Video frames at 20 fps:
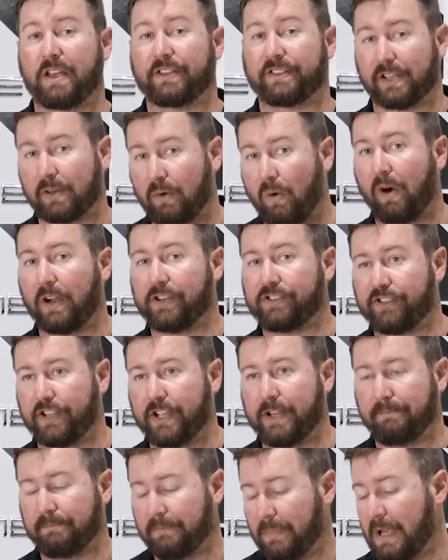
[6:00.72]
waves are quite
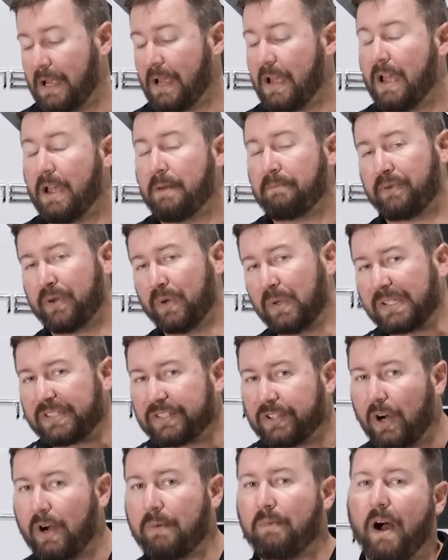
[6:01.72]
cheap. Pure
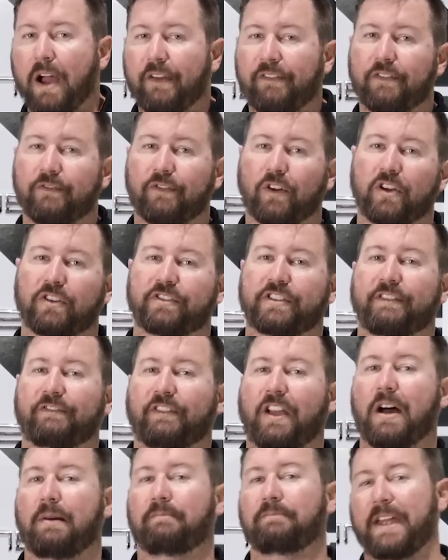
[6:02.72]
sine wave inverters
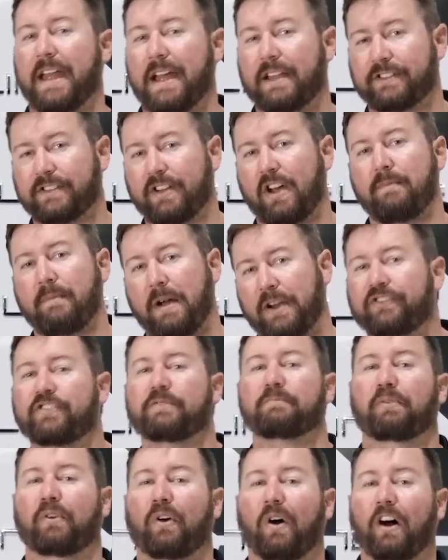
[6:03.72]
have come down so much
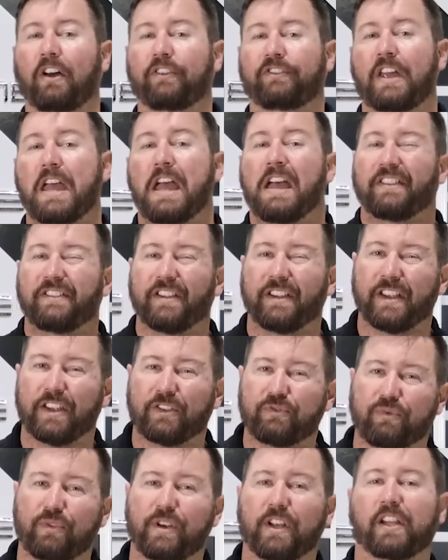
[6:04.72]
in price that
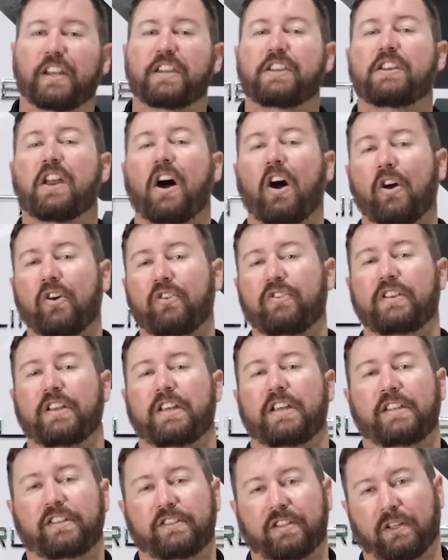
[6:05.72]
there's really no
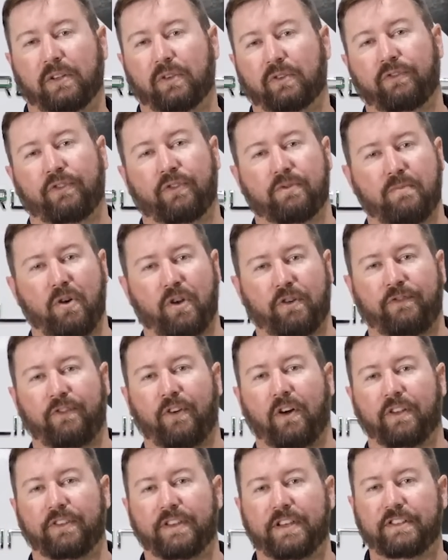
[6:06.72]
need to look for a
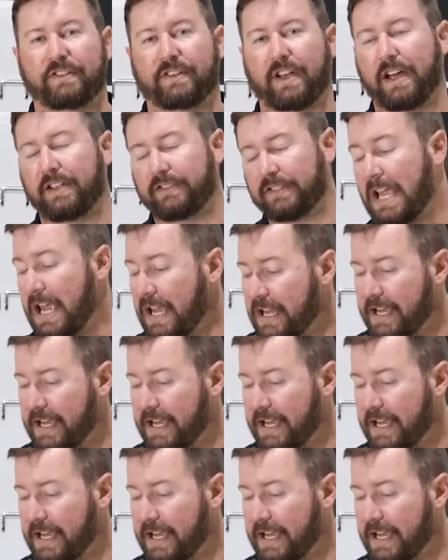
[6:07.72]
modified these days.